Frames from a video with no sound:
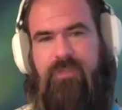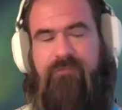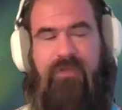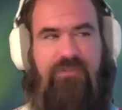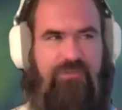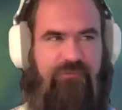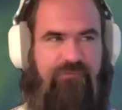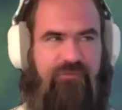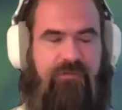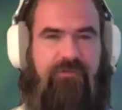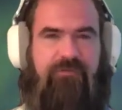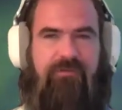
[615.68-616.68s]
I've actually
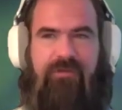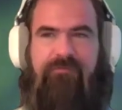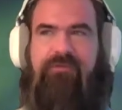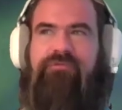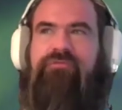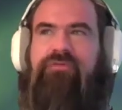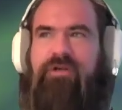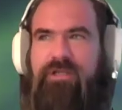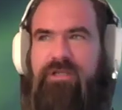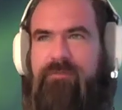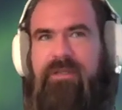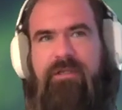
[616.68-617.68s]
seen, it's funny,
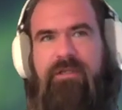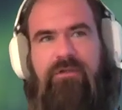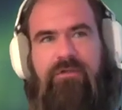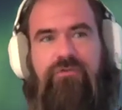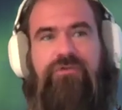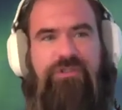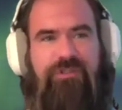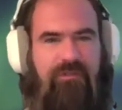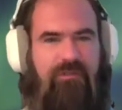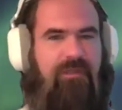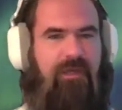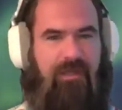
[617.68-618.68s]
coming to that conclusion,
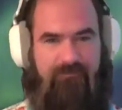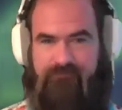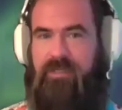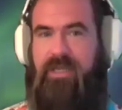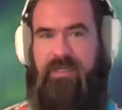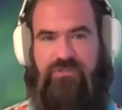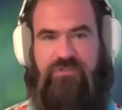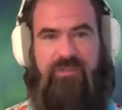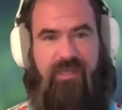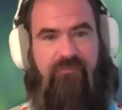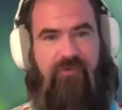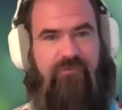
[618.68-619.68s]
and I actually
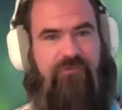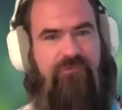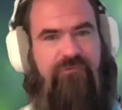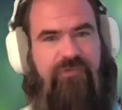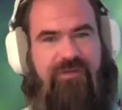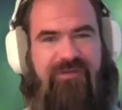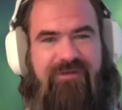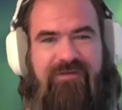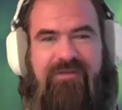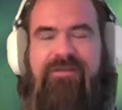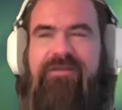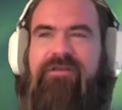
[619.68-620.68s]
have also seen
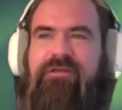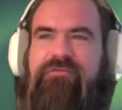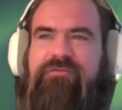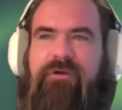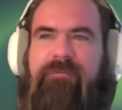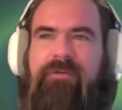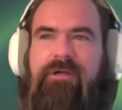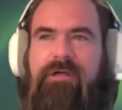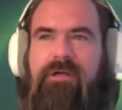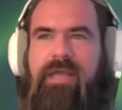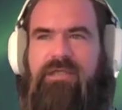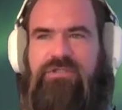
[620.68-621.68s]
some
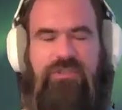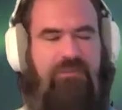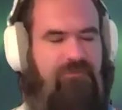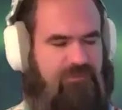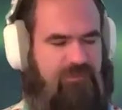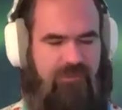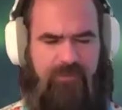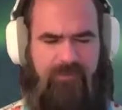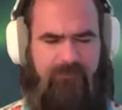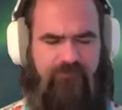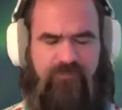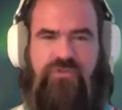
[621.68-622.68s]
ancient
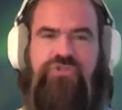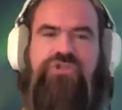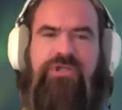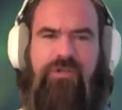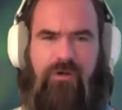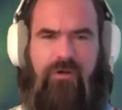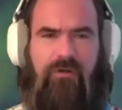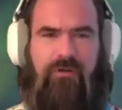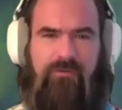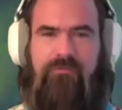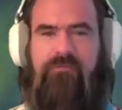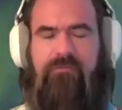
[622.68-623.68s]

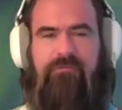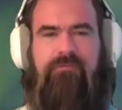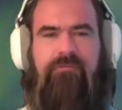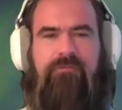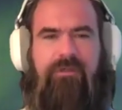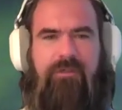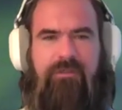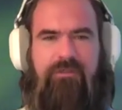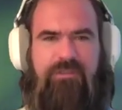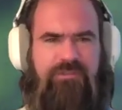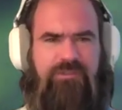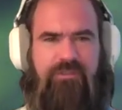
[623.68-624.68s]
Qigong
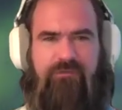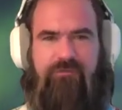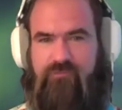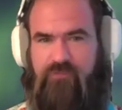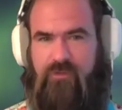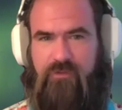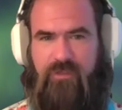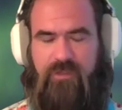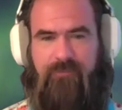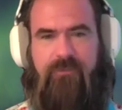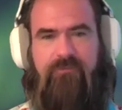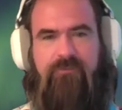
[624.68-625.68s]
teachings talking
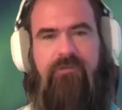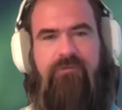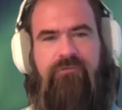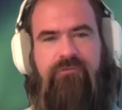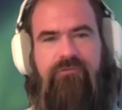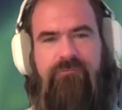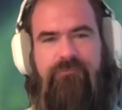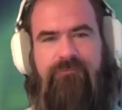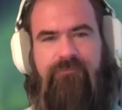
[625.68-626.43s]
about this.